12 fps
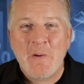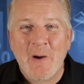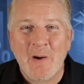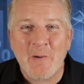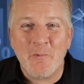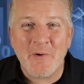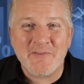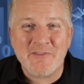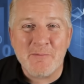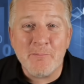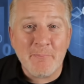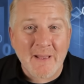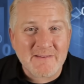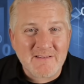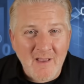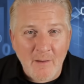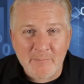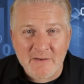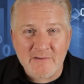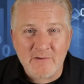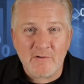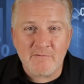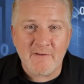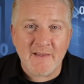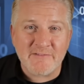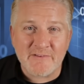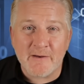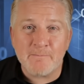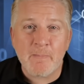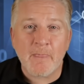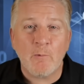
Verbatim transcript: uh, what's the best company to invest in?